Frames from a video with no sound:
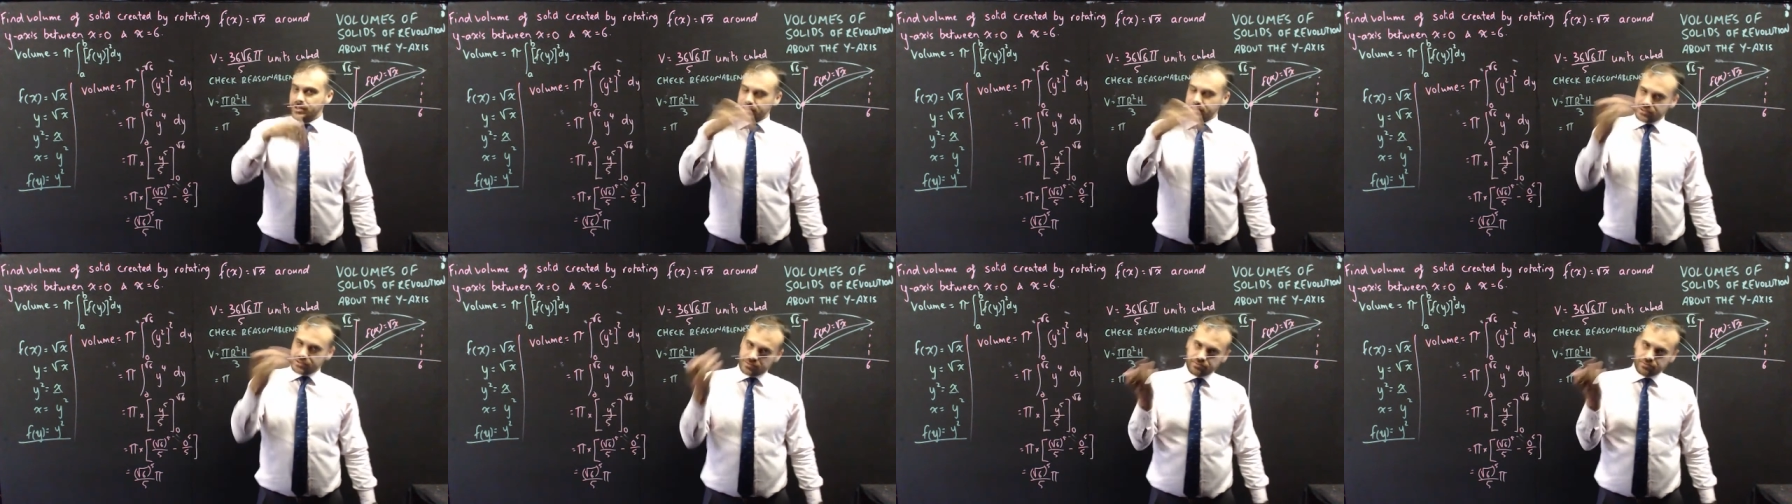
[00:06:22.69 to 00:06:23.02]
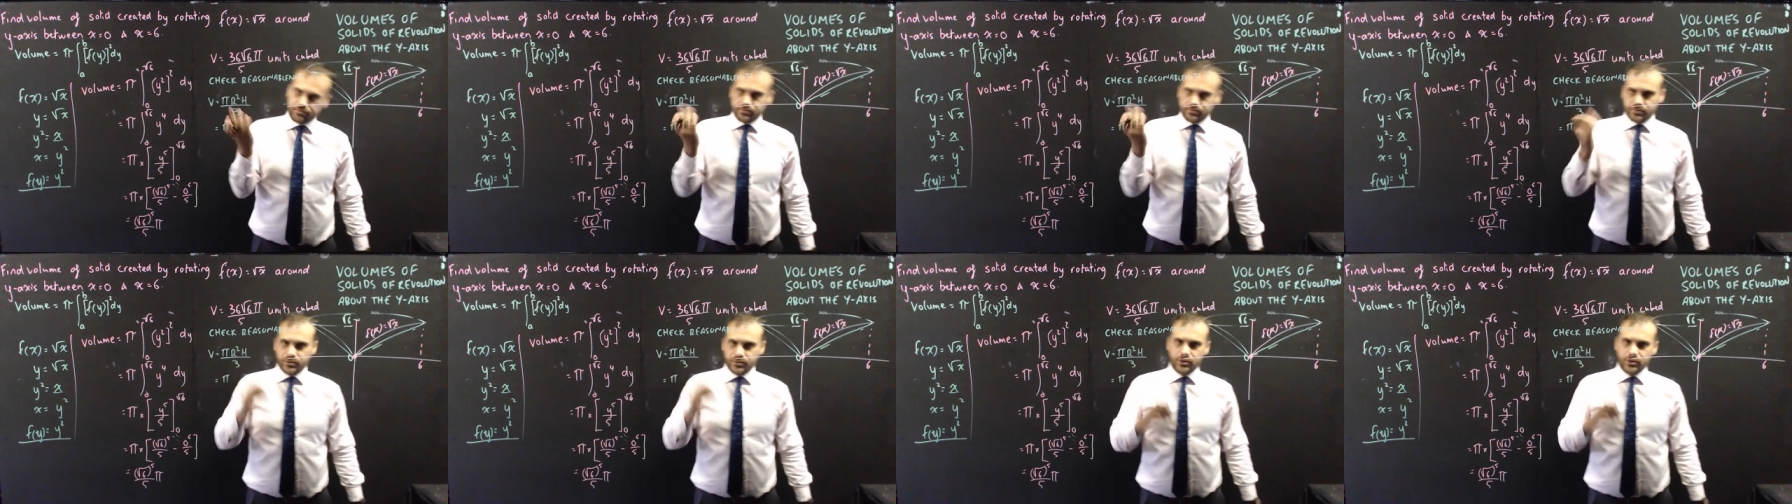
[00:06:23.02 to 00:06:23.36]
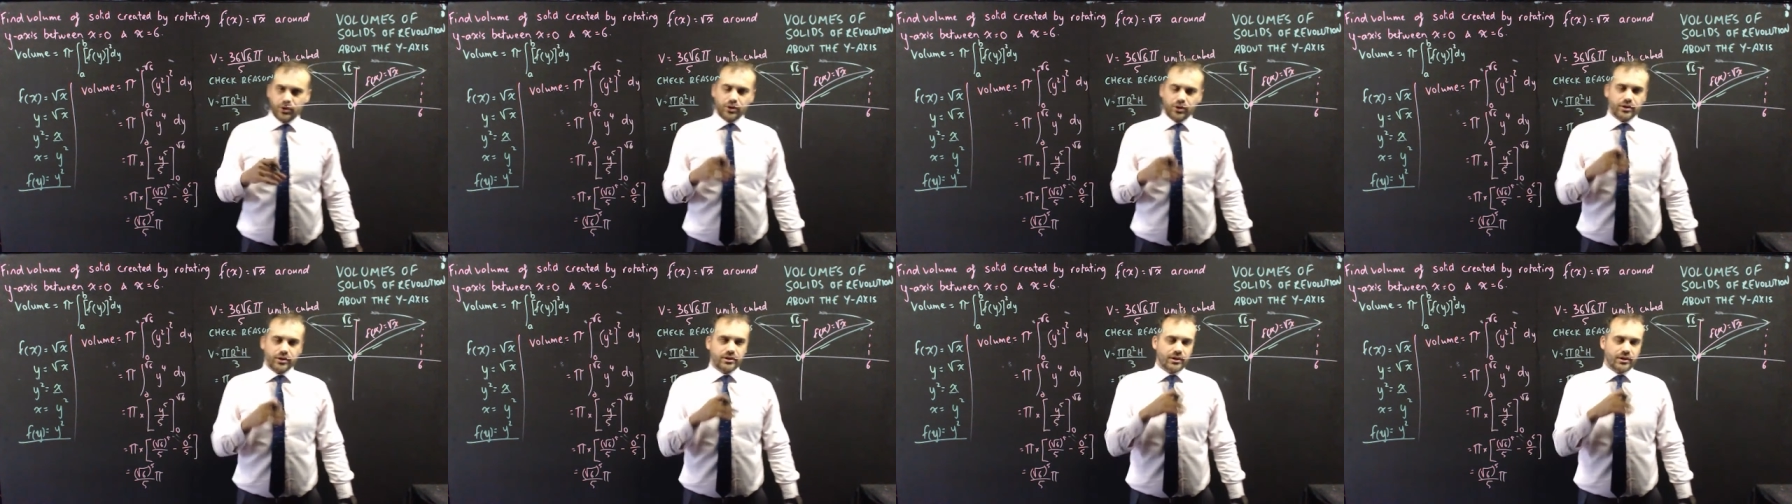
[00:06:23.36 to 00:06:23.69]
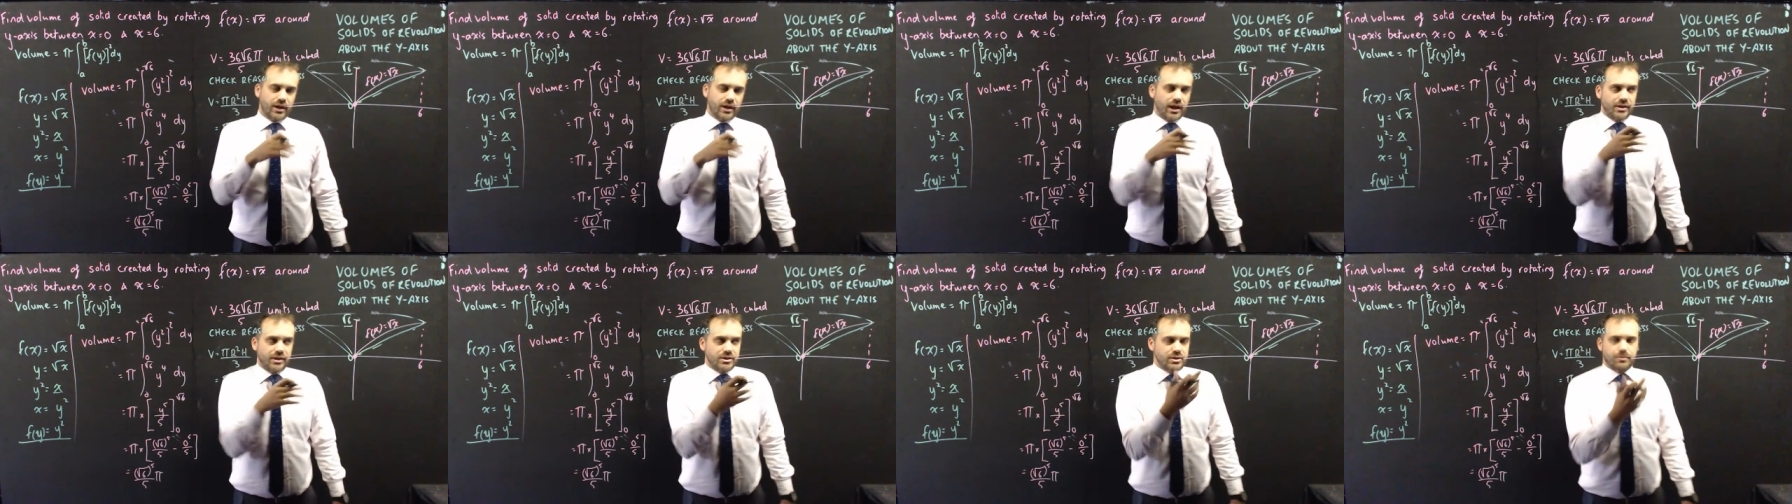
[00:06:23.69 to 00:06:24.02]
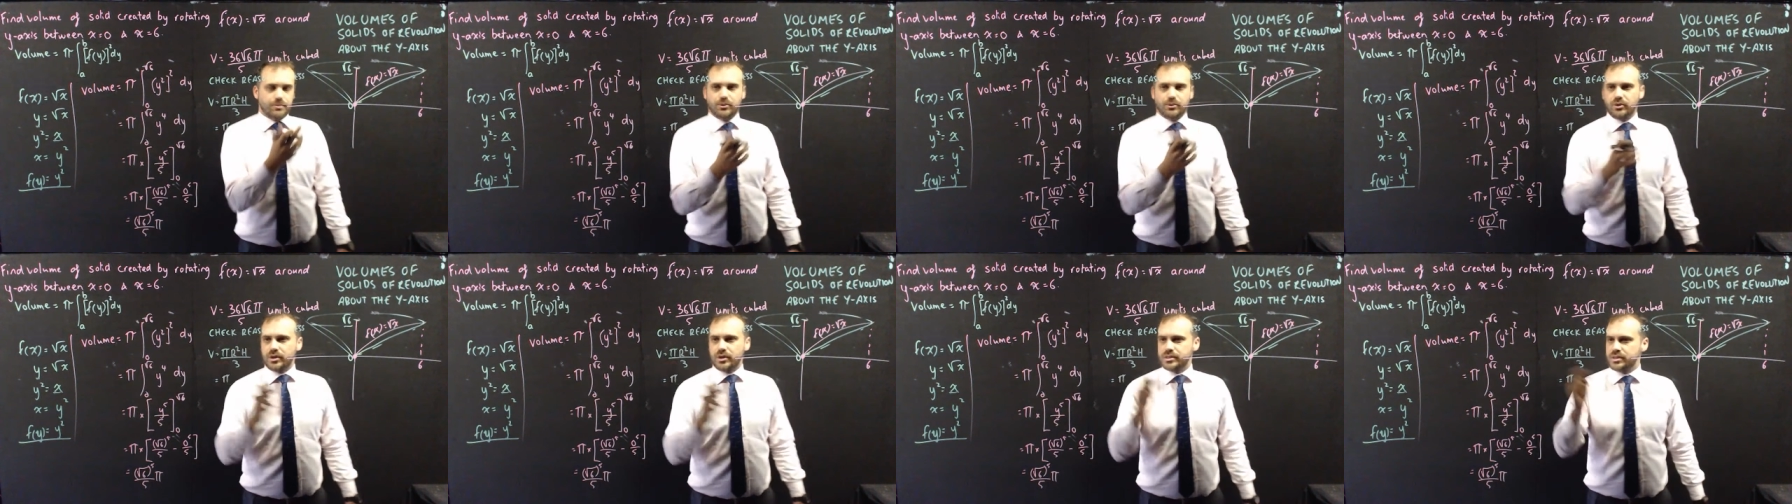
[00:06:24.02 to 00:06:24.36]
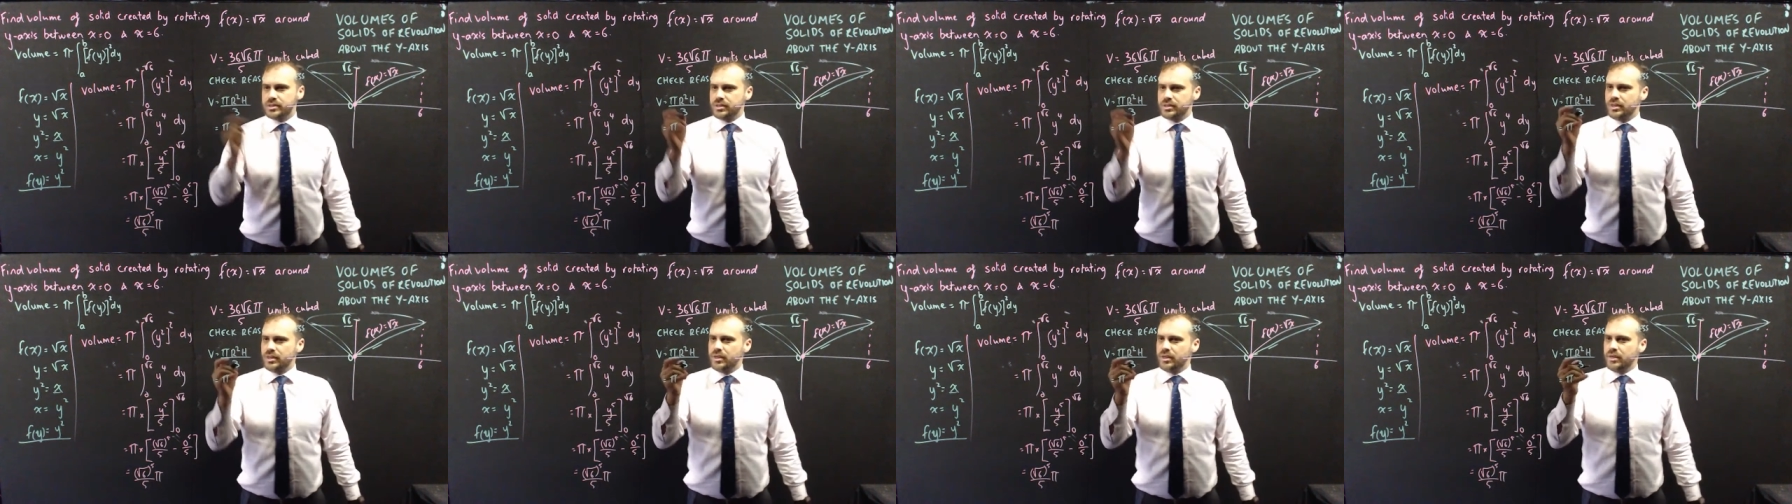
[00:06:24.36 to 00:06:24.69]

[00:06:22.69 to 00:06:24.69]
That's not unsurprising.